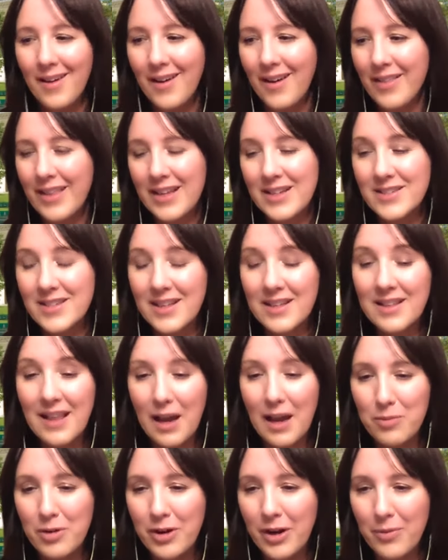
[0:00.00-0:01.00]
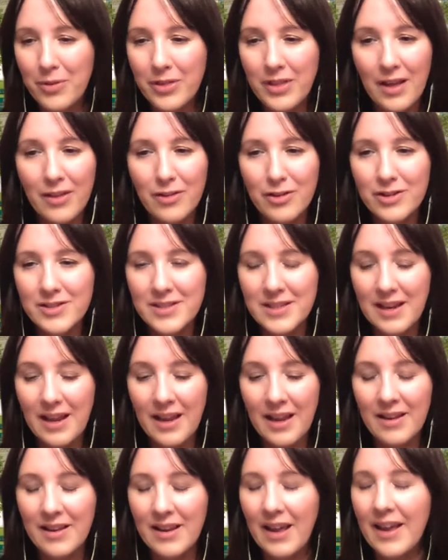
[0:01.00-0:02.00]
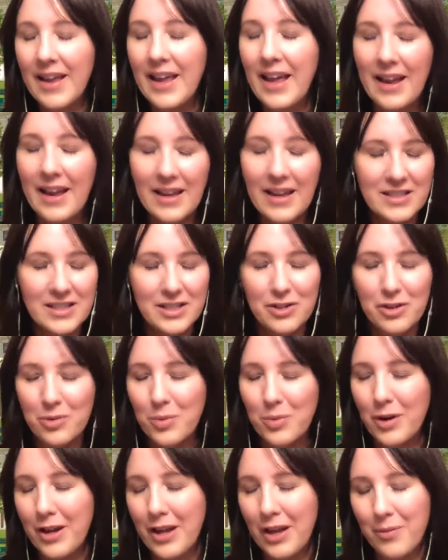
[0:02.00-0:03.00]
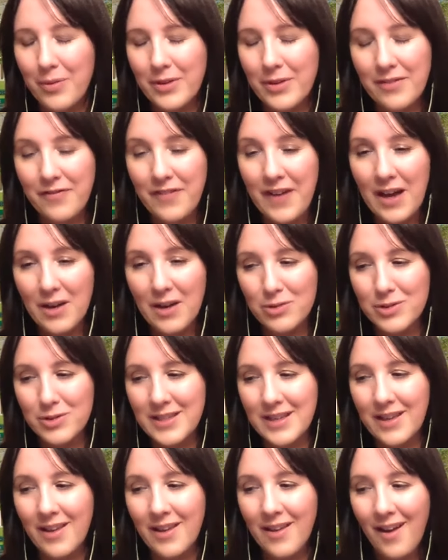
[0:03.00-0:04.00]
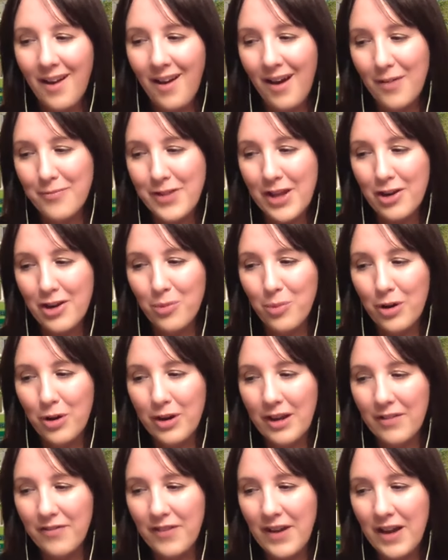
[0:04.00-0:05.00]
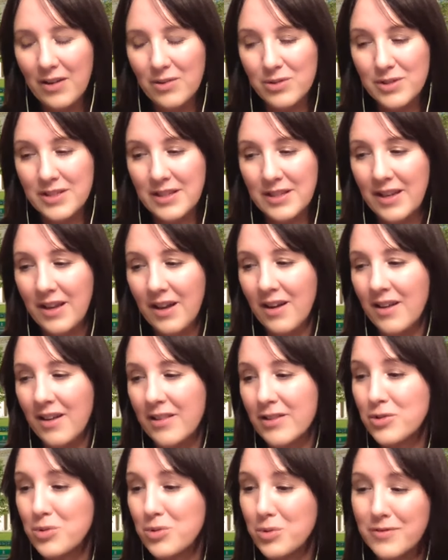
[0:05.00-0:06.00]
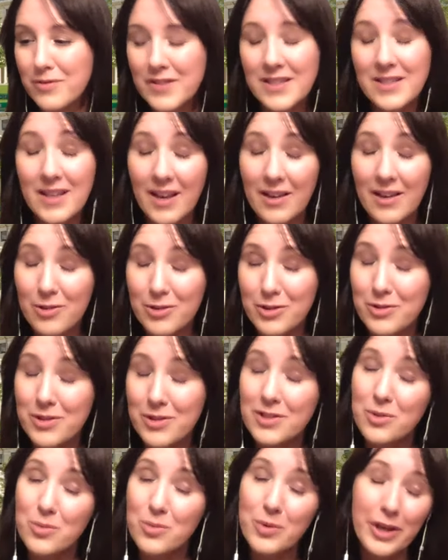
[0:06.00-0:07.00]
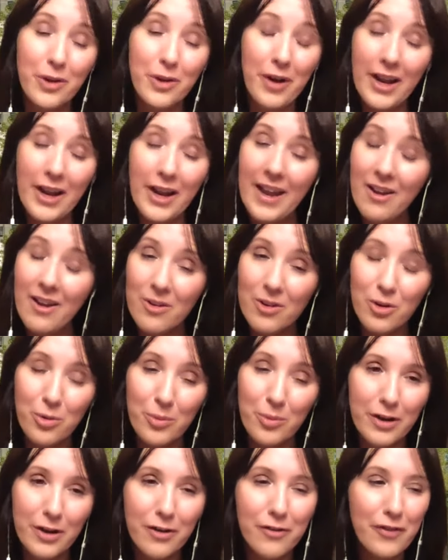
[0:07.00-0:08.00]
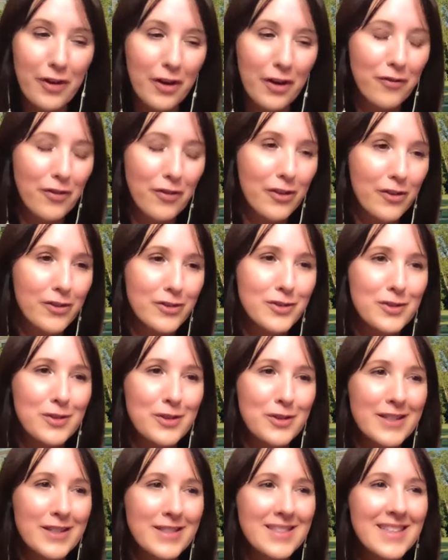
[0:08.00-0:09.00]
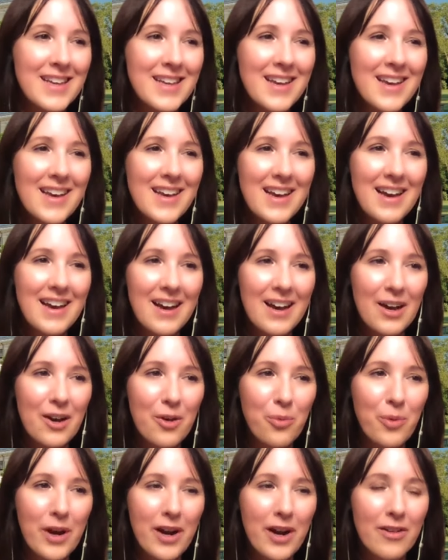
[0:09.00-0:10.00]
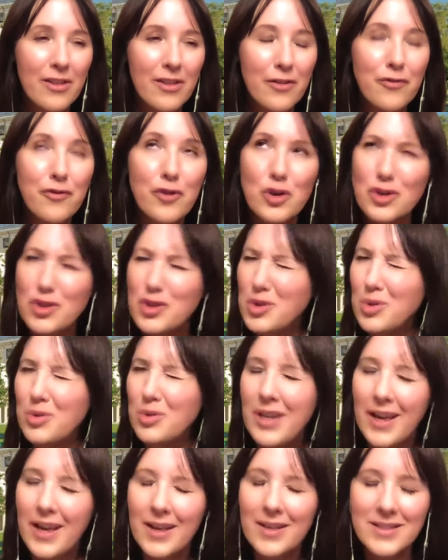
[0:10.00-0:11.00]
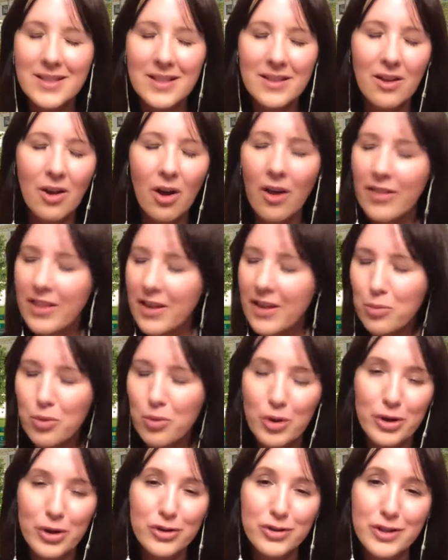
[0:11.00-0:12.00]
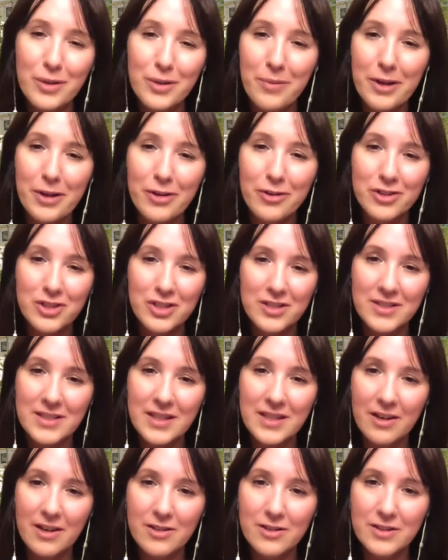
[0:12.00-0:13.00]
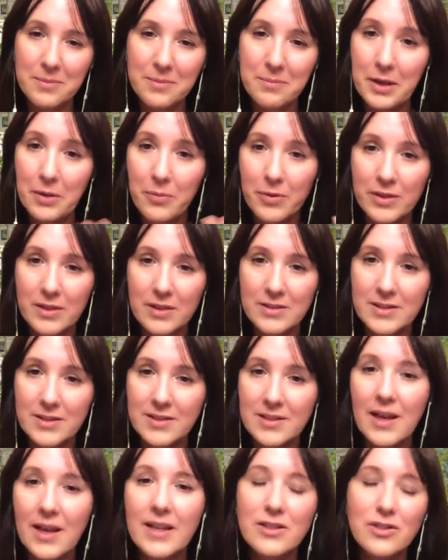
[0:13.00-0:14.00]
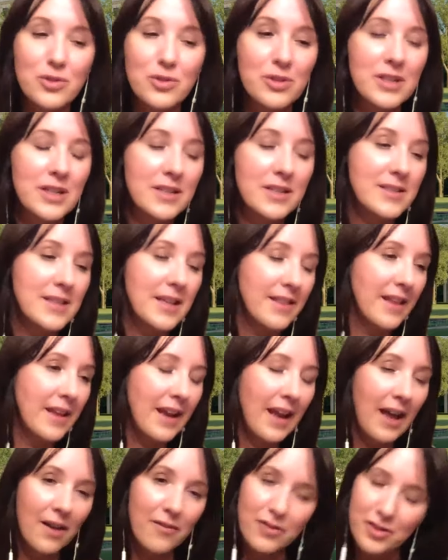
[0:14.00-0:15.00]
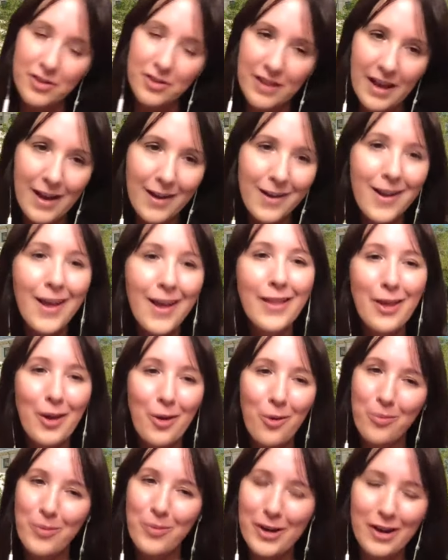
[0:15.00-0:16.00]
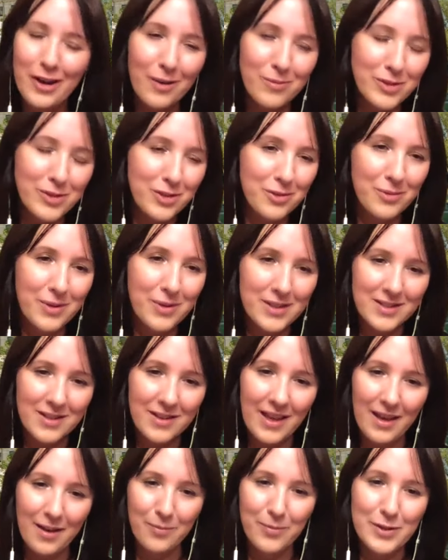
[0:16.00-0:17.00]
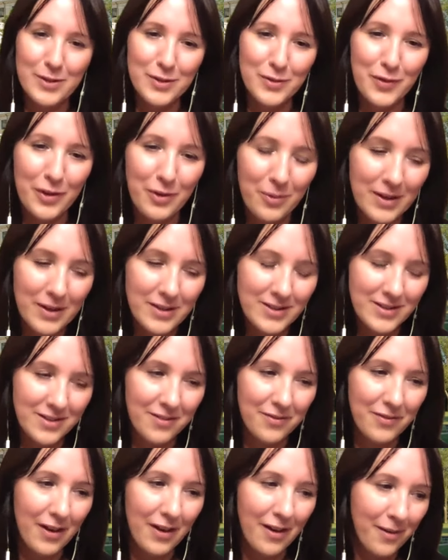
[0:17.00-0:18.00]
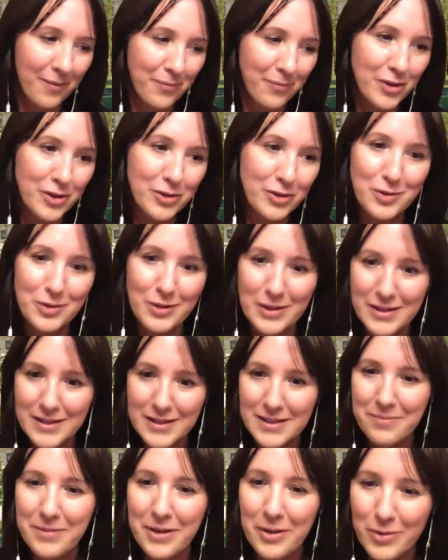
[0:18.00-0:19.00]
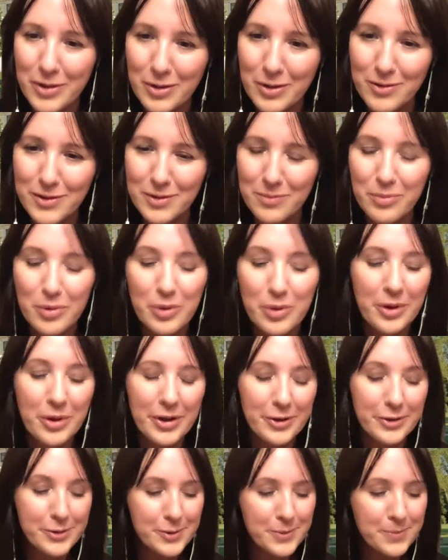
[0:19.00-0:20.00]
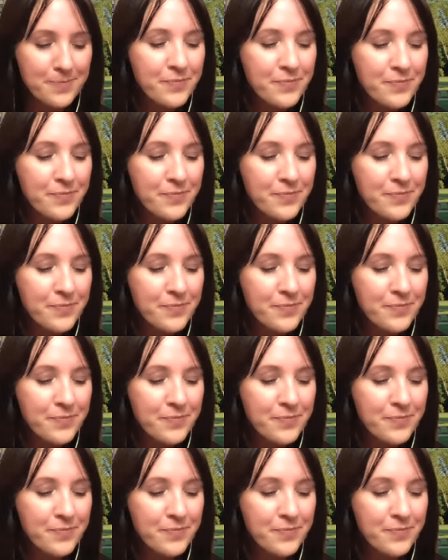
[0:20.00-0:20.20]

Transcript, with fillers: Uh, they get to collaborate with others and, and again, continue working with the faculty um, that are working faculty. Uh, the School of Design also does a really great career fair for their students uh, where the first two days that all the employers come in are just there to meet with the design students. And then after that, they open it up to the rest of campus or the rest of um, the students to meet with those employers.